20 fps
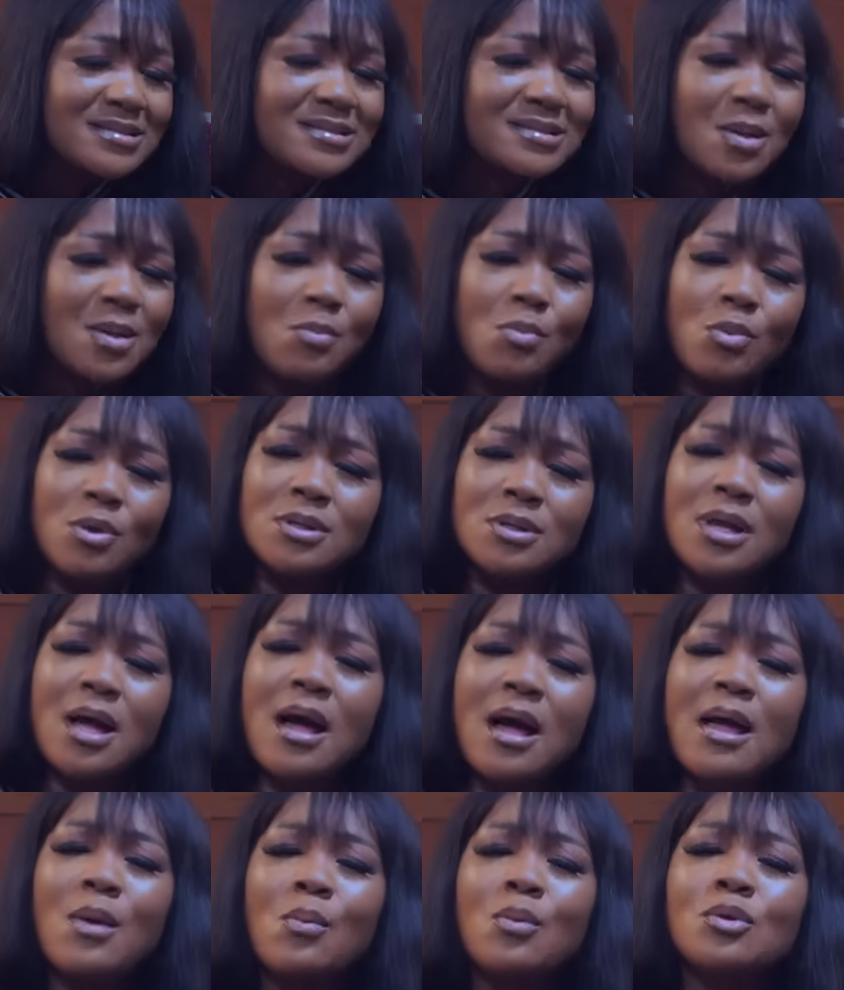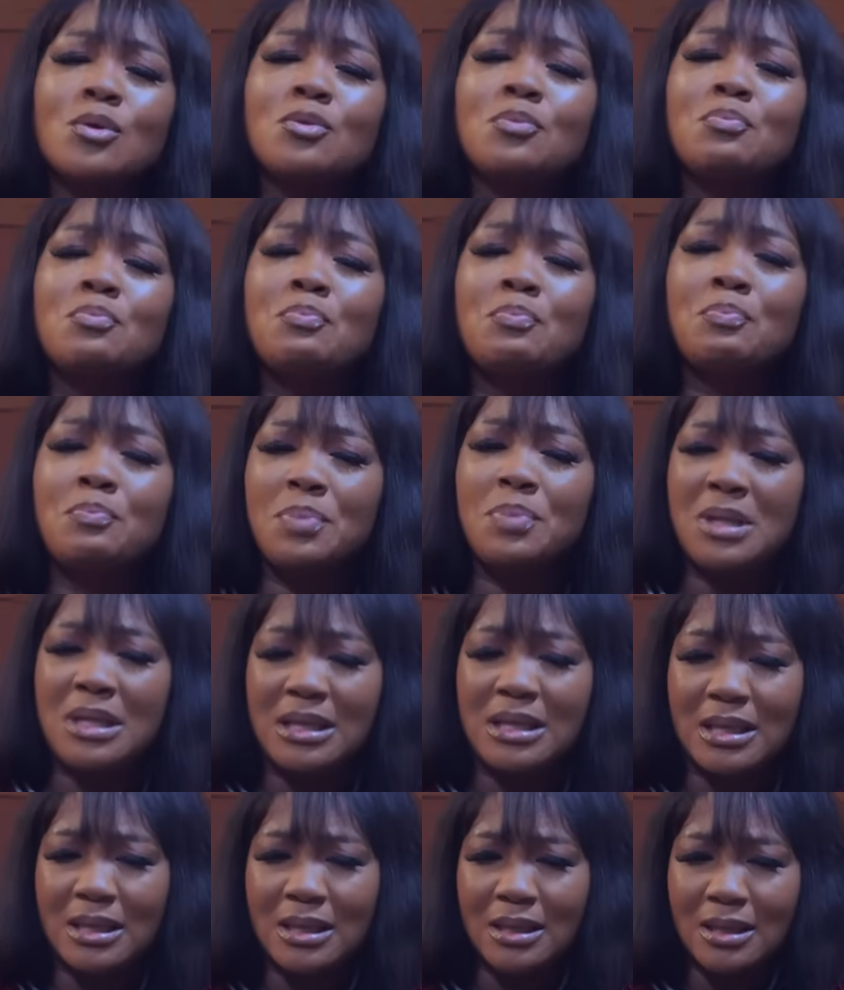Someone I will
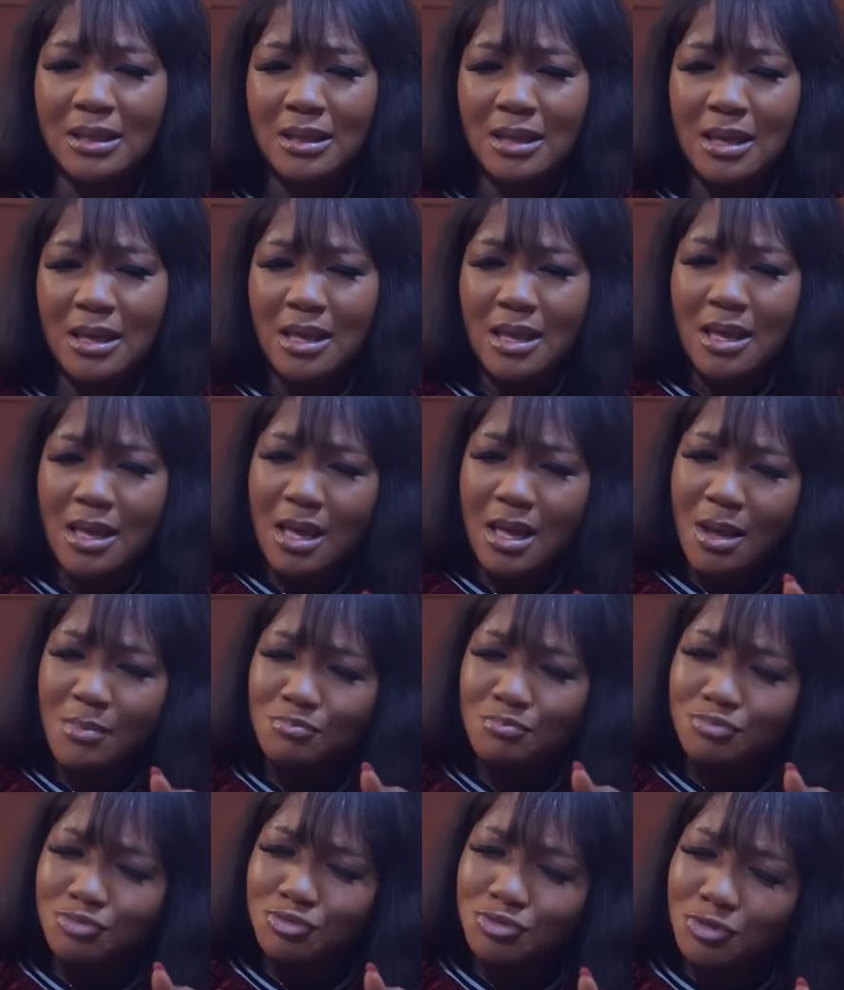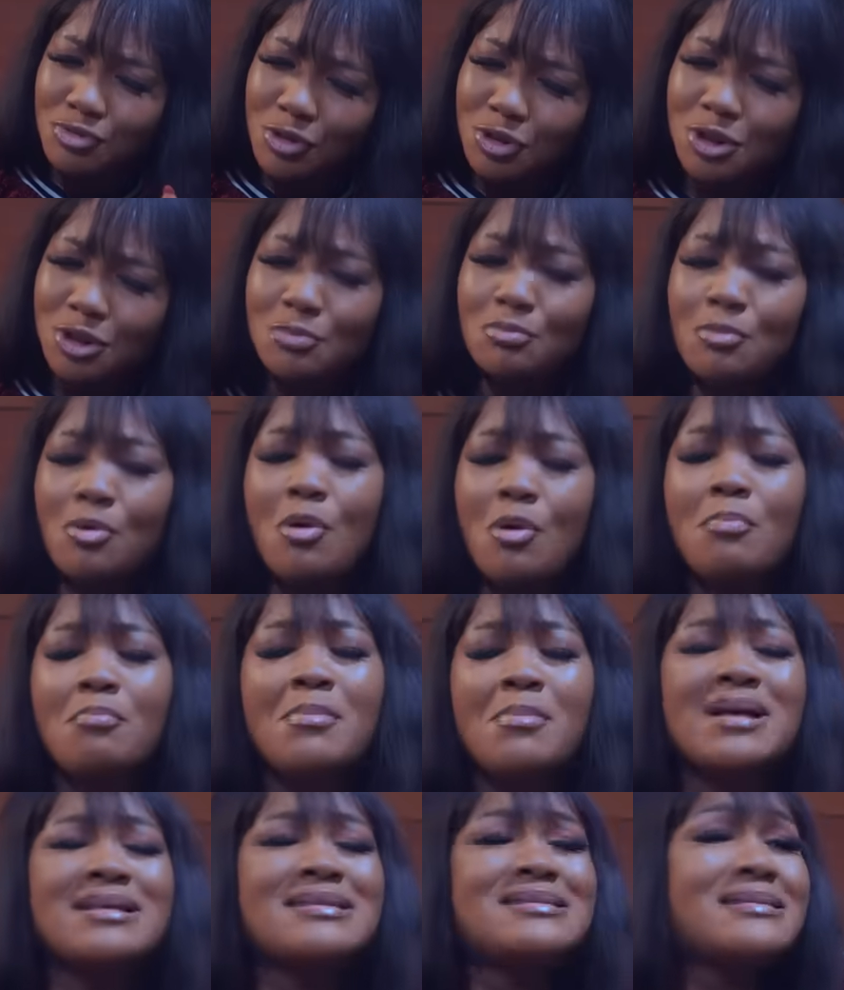pick and brush him up
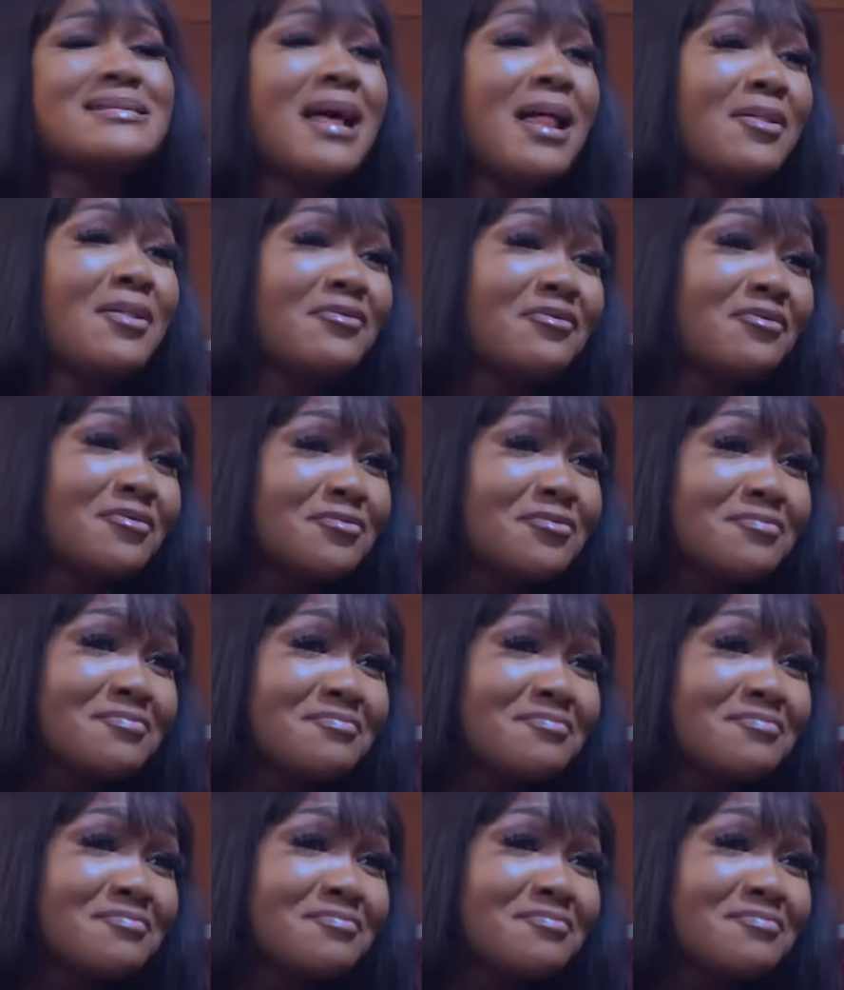myself.